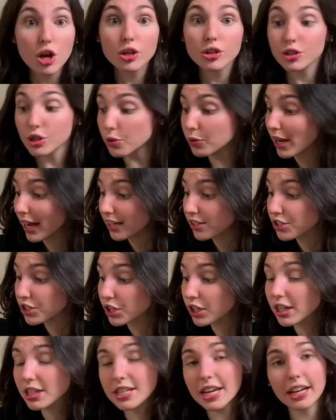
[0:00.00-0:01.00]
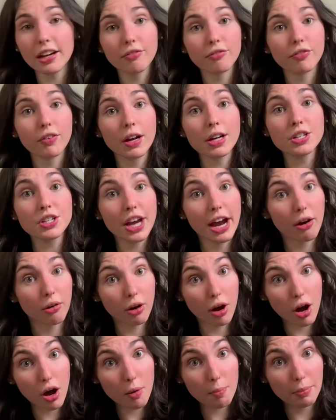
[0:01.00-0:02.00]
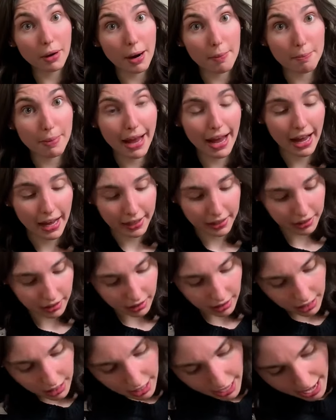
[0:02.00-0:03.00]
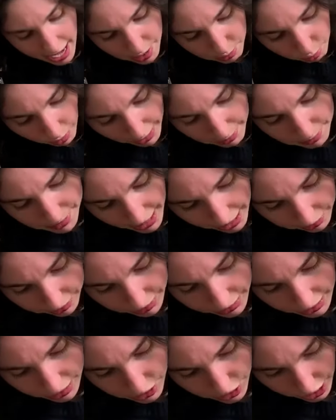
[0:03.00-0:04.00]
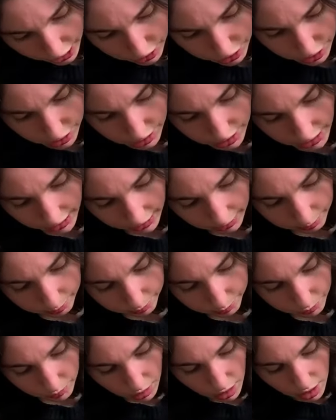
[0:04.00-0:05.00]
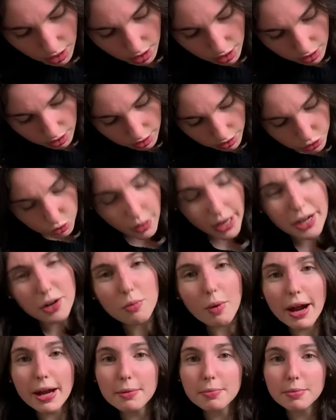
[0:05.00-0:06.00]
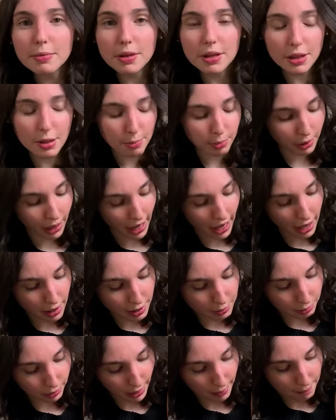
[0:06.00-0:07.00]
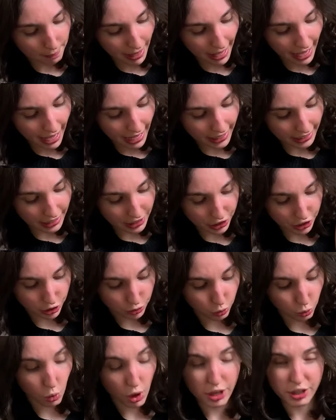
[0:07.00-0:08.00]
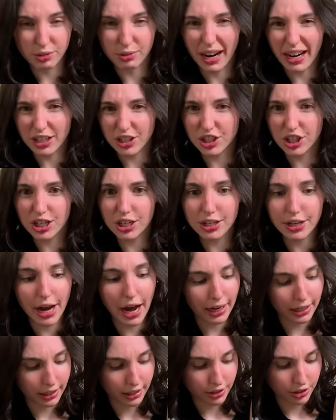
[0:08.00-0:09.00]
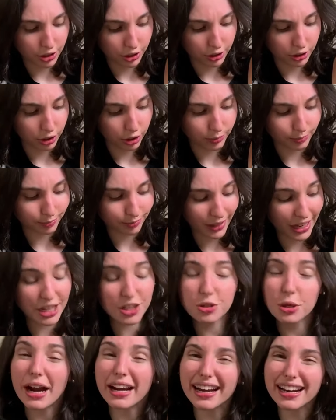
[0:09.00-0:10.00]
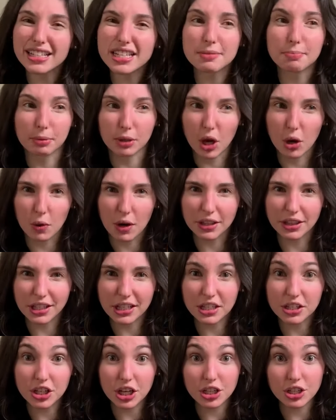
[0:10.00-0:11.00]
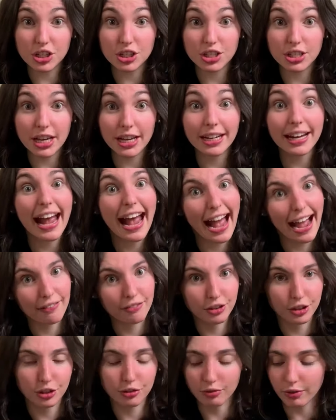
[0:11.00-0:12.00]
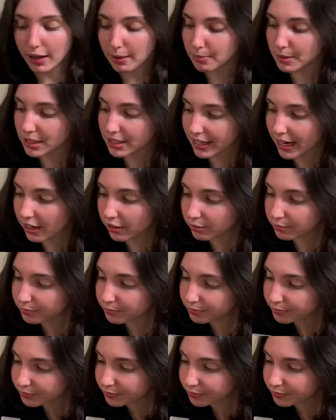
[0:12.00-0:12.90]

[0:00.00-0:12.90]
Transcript: So next you're going to take a fresh alcohol prep pad and wipe down the injection site. Try to wipe the prep pad in just one direction, not in a circle. And try not to blow on the injection site after you've wiped it down.